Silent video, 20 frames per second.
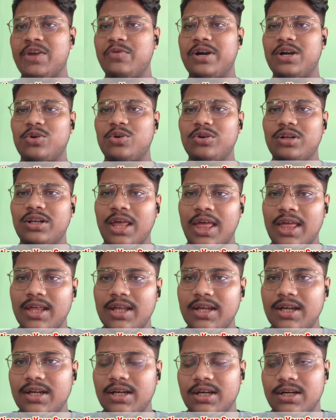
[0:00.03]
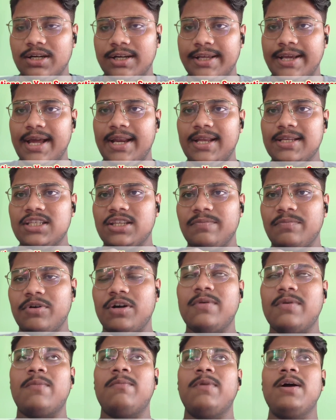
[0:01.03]
I want to thank DRx
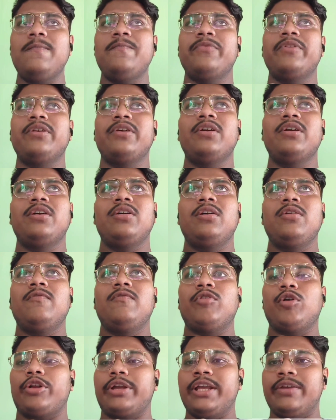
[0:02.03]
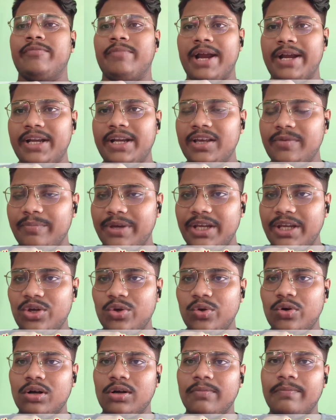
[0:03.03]
Deepak Pharma for inviting me
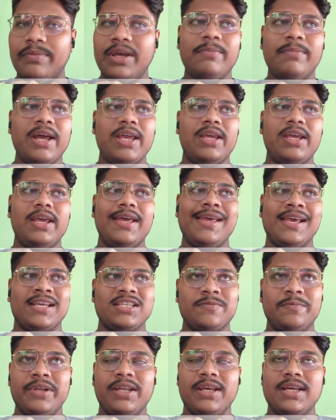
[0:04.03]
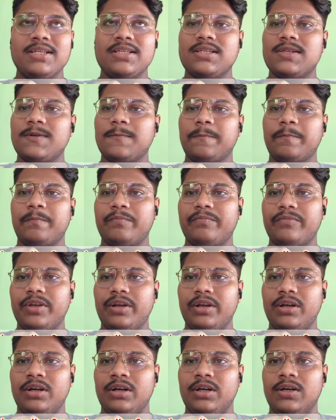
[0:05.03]
to convey my experience
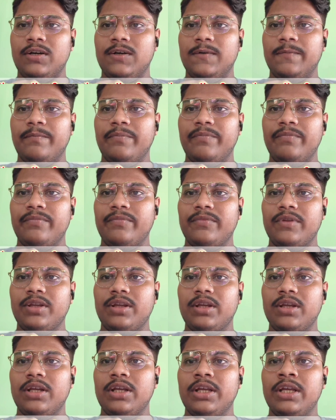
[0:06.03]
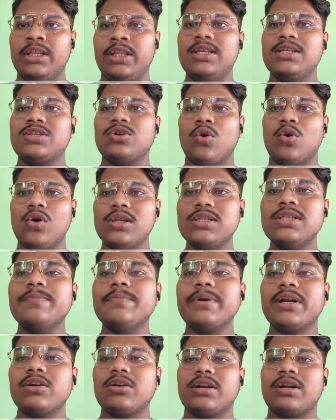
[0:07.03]
in this whole
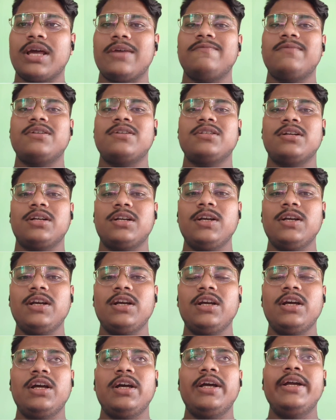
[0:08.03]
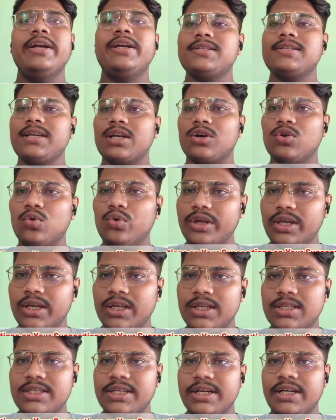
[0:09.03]
GPET or NIPER journey. It is a good
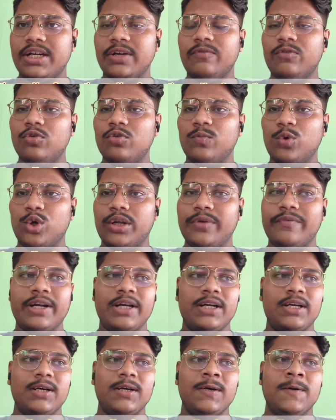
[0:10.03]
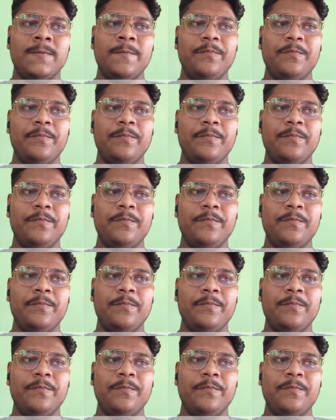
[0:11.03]
initiative to motivate